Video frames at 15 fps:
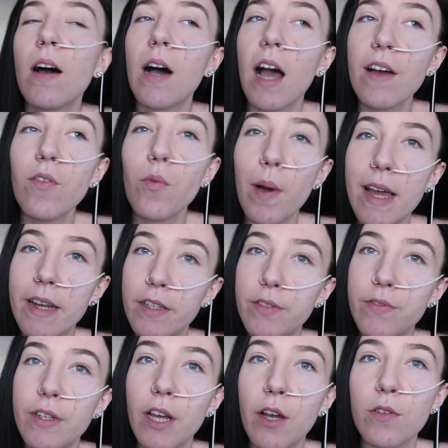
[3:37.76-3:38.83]
I have
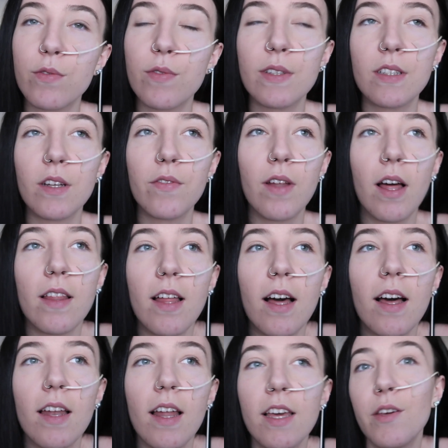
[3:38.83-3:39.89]
awareness videos for stuff like
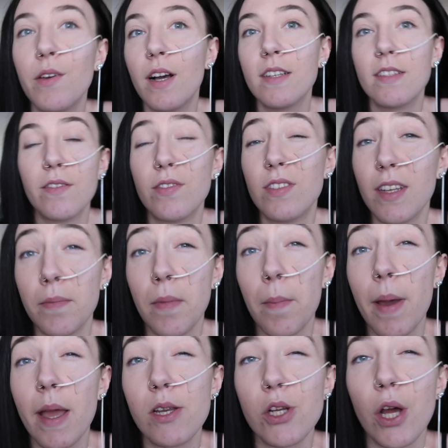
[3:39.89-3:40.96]
that. Like, you guys have seen my
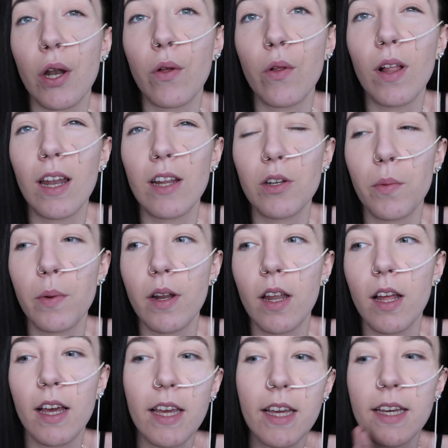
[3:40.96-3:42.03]
main channel, and I don't want to
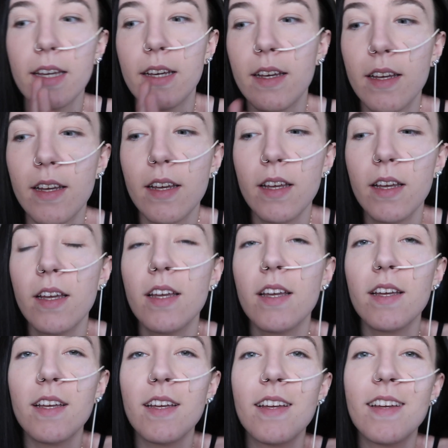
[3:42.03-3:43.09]
like
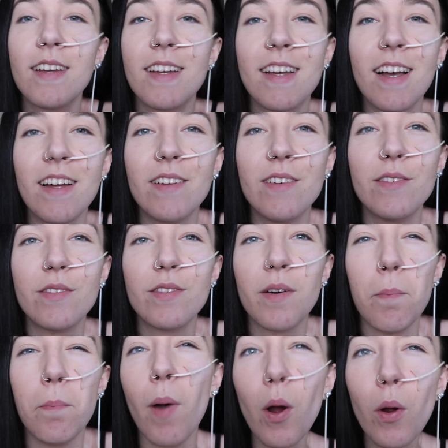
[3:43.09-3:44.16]
kind
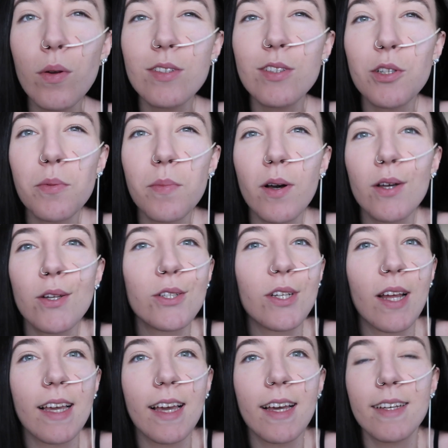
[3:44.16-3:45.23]
of moan too much,
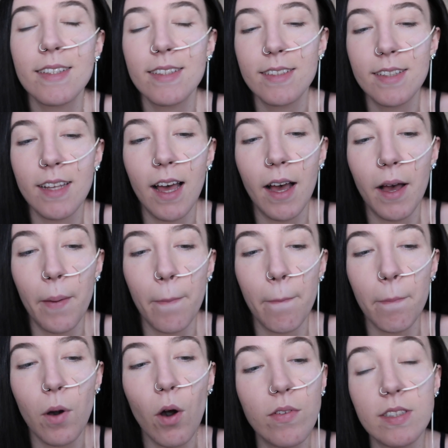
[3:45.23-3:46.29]
I guess.
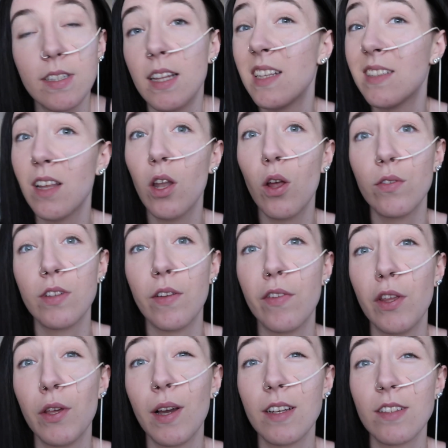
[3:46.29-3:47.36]
But obviously there's a lot of stuff
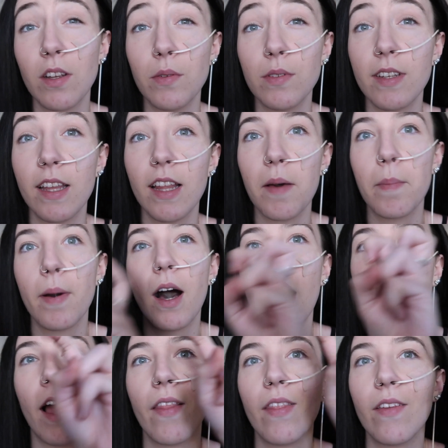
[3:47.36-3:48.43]
that you guys don't see, like
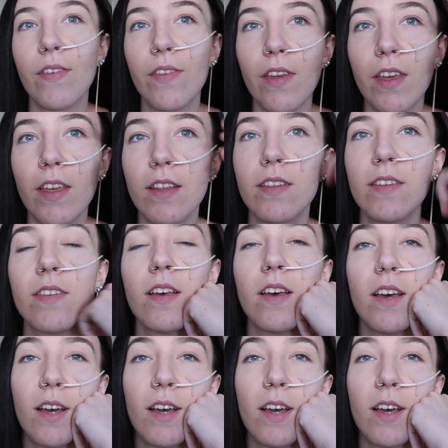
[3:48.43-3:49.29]
behind the scenes.